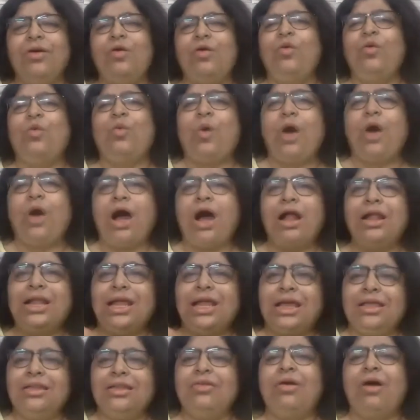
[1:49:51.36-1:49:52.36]

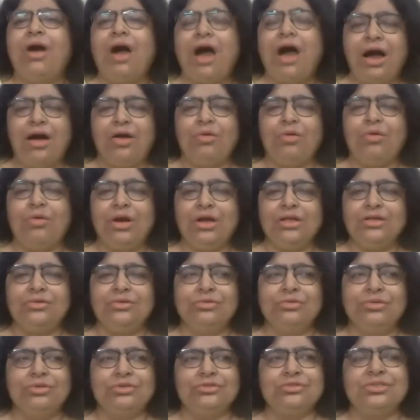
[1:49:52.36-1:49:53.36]
Like, how are
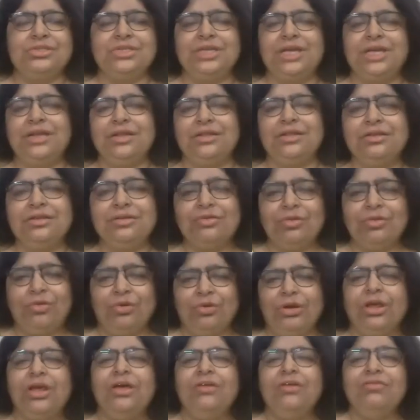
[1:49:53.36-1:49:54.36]
you going to say it in the
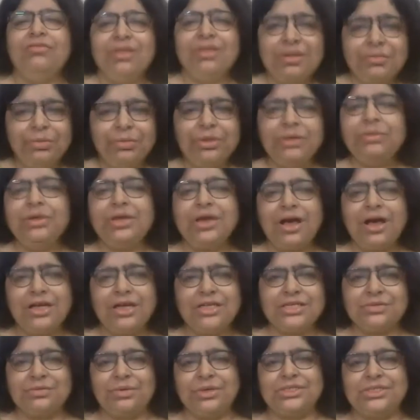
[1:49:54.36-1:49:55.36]
court? Will we be
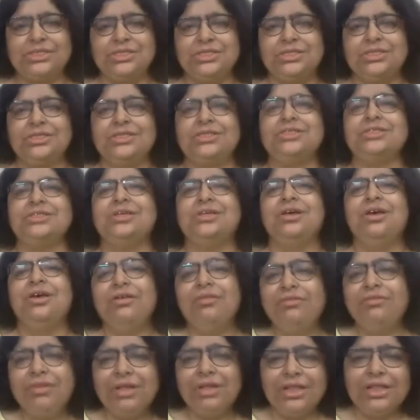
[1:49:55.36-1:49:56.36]
asked questions?
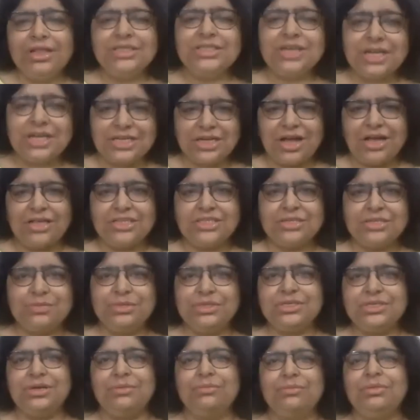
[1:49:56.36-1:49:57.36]
Will judge ask
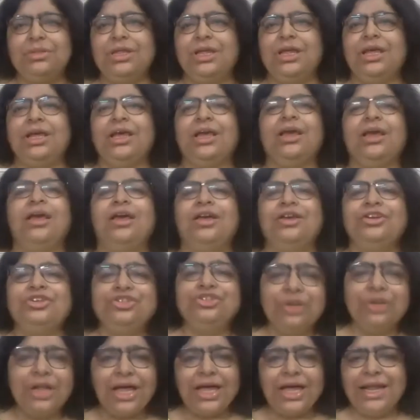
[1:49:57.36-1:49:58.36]
me something?
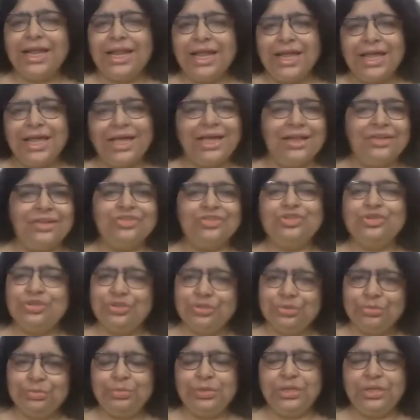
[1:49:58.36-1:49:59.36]
Should I, like, should
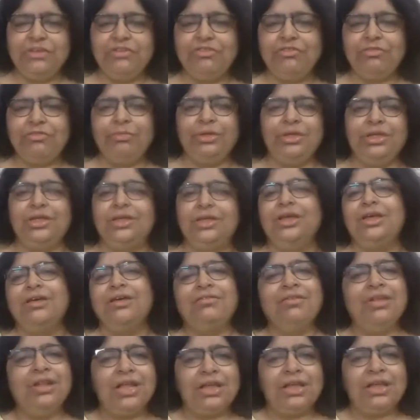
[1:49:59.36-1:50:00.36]
you brief me?
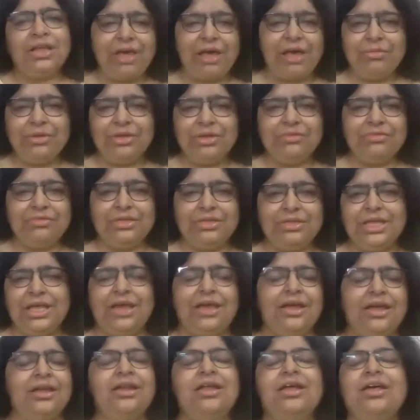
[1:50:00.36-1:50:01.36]
Will my family be
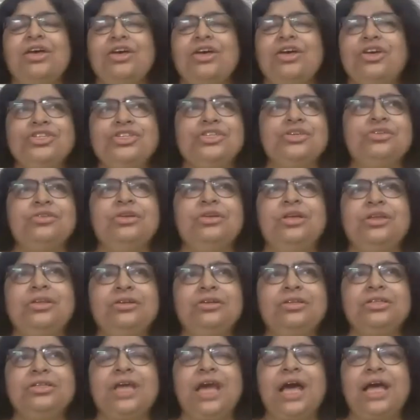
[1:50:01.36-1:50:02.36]
there? So,
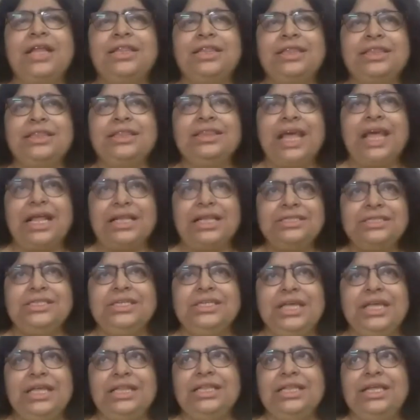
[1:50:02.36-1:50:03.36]
that's the
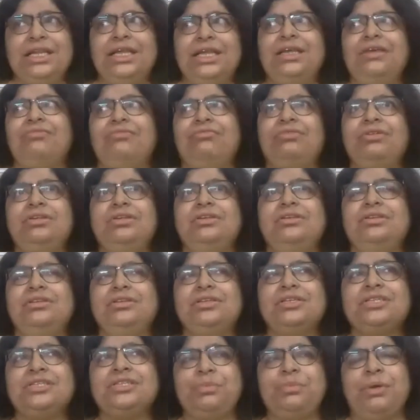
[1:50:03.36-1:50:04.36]
thing, that even
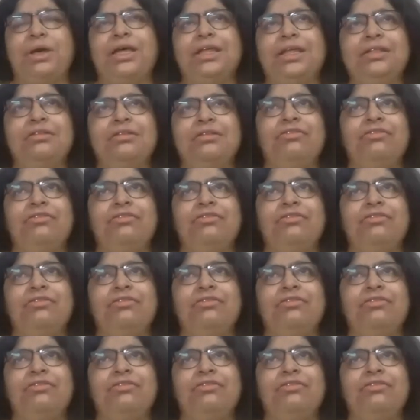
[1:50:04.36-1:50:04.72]
despite the